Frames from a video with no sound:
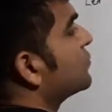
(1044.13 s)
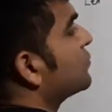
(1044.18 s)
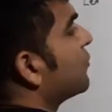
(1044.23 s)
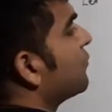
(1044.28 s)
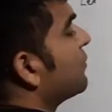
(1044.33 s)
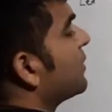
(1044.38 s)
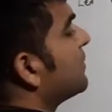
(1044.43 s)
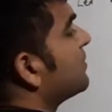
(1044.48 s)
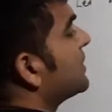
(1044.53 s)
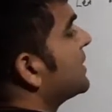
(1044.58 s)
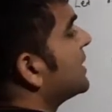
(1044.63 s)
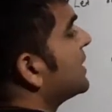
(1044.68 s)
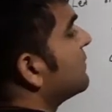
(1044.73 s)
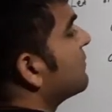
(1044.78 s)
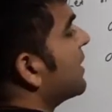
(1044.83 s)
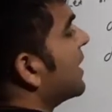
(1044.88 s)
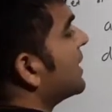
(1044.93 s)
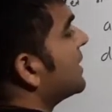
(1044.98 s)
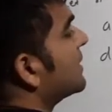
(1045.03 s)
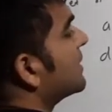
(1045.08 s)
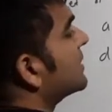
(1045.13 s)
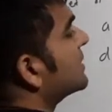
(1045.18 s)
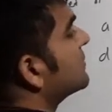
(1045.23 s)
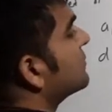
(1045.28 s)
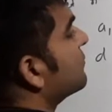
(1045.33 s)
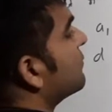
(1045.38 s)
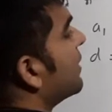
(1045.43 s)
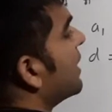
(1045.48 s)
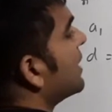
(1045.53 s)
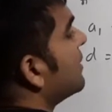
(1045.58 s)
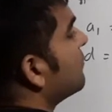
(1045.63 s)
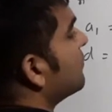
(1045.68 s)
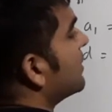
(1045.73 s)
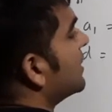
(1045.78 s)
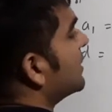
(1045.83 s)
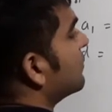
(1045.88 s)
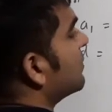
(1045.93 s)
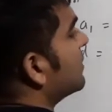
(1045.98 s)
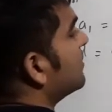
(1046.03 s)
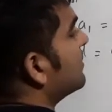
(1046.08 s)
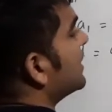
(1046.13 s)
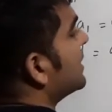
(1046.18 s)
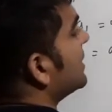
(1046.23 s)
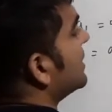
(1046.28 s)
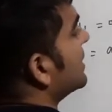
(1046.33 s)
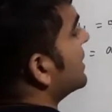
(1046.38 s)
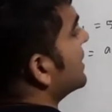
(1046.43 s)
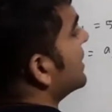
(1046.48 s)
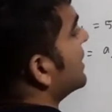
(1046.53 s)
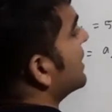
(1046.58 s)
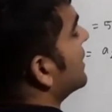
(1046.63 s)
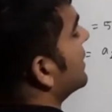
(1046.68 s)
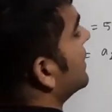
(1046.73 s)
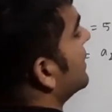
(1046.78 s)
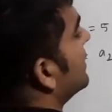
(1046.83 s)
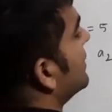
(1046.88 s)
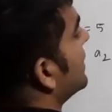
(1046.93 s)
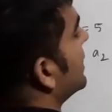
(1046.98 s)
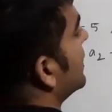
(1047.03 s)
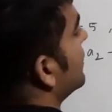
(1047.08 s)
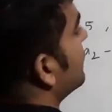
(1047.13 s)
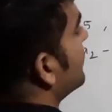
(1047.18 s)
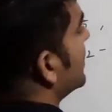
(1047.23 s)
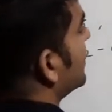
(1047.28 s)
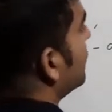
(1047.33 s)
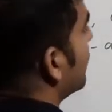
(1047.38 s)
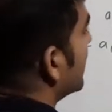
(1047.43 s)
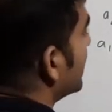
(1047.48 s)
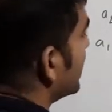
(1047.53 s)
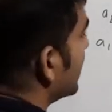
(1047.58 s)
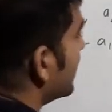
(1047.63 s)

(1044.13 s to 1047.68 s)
So 15 minus 5 it will be 10. We got the